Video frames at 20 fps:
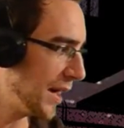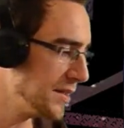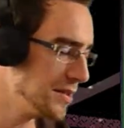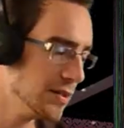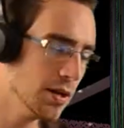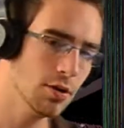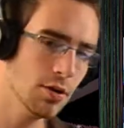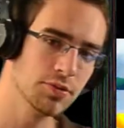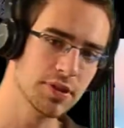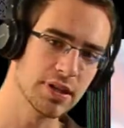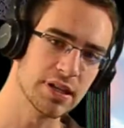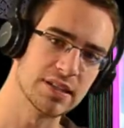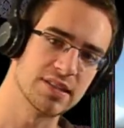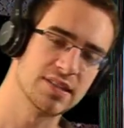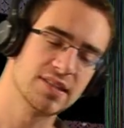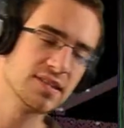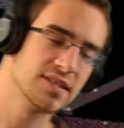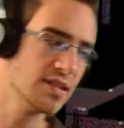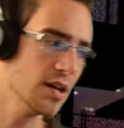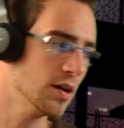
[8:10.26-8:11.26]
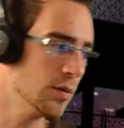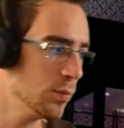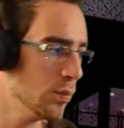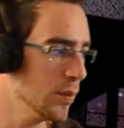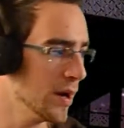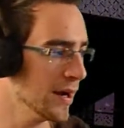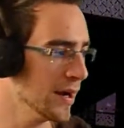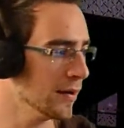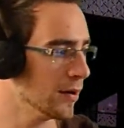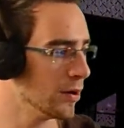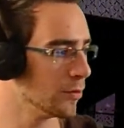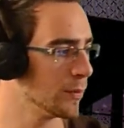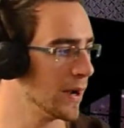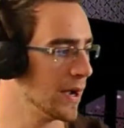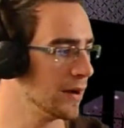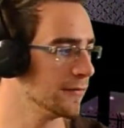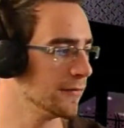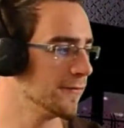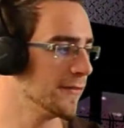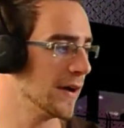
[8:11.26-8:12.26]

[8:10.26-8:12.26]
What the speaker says: I know that it's somewhere around